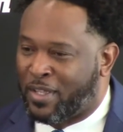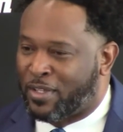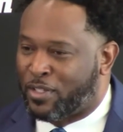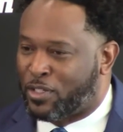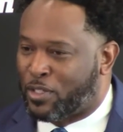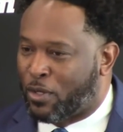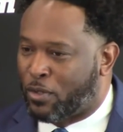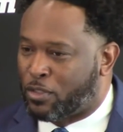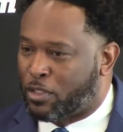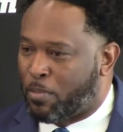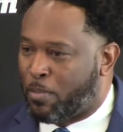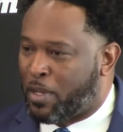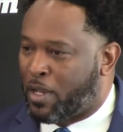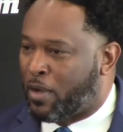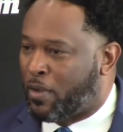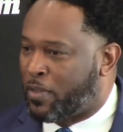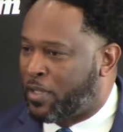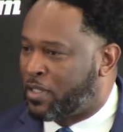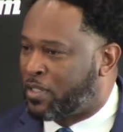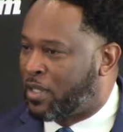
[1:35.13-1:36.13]
So to be
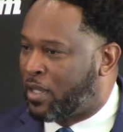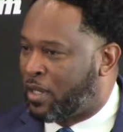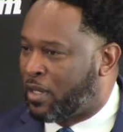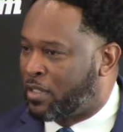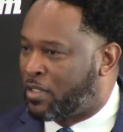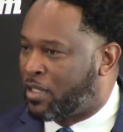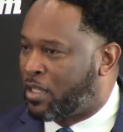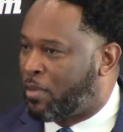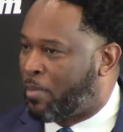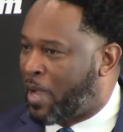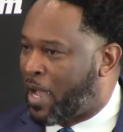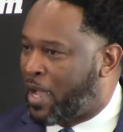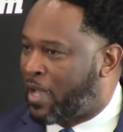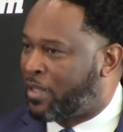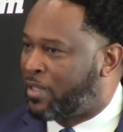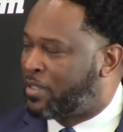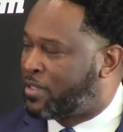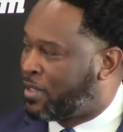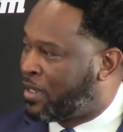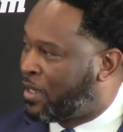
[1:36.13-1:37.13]
on this end and see the
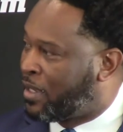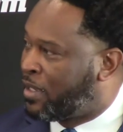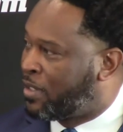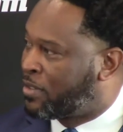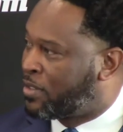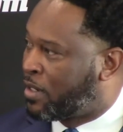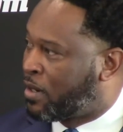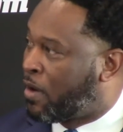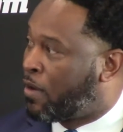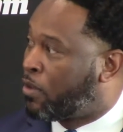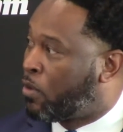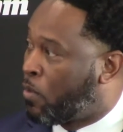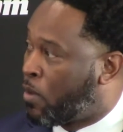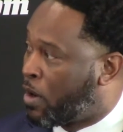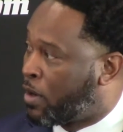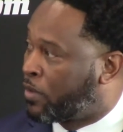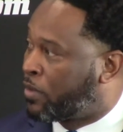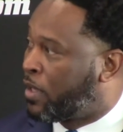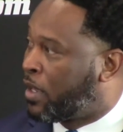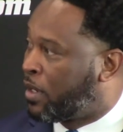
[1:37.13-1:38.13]
behind the scenes and all the
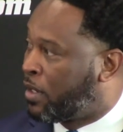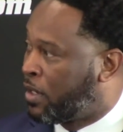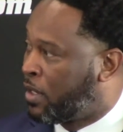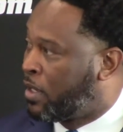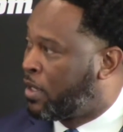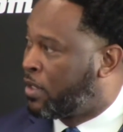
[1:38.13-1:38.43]
work that